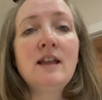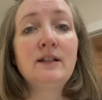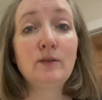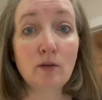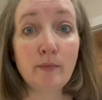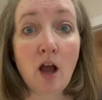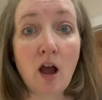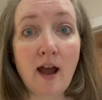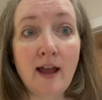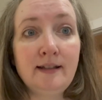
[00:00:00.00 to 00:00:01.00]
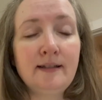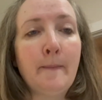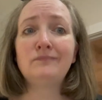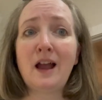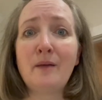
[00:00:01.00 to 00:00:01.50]
so it's gonna be hot.
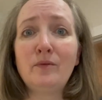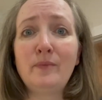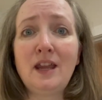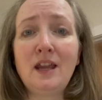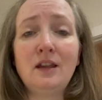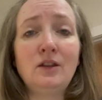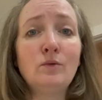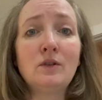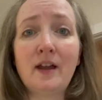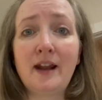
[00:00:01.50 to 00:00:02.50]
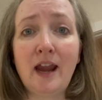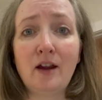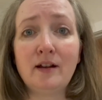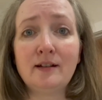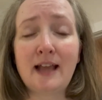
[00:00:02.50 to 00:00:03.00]
I'm gonna be doing a lot of
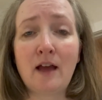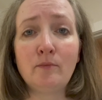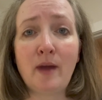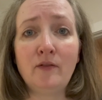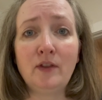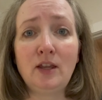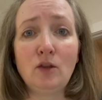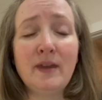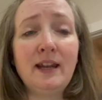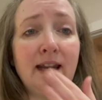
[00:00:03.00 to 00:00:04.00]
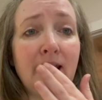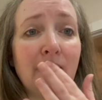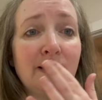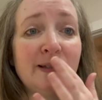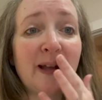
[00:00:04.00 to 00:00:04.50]
errands out and about in the humidity
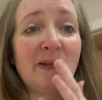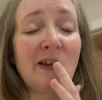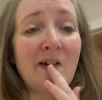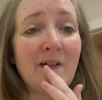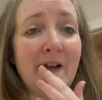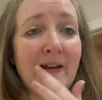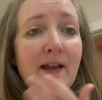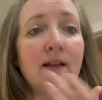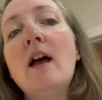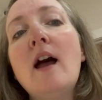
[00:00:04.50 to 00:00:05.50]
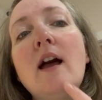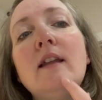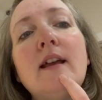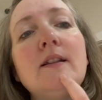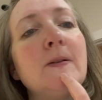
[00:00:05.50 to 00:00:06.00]
here in South Carolina.
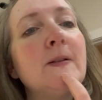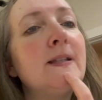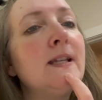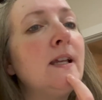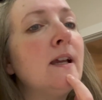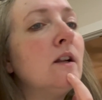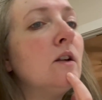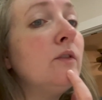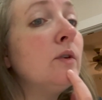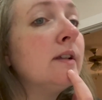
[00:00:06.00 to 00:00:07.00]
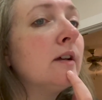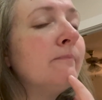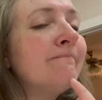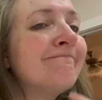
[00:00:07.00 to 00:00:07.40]
And as you can see, I don't know if you can tell,